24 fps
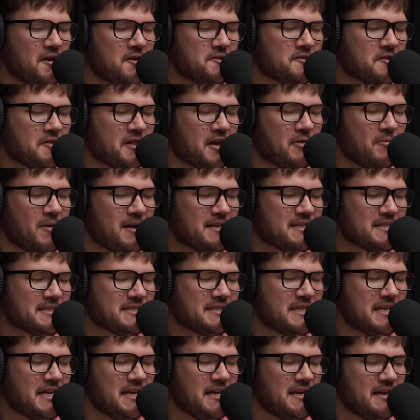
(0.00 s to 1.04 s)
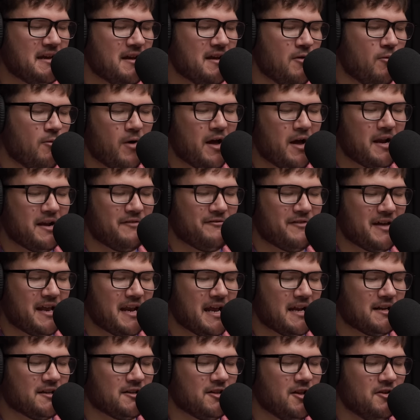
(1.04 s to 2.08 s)
so they went to see what event
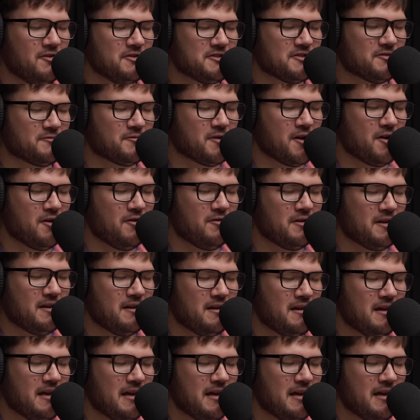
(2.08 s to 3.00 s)
had closed the road.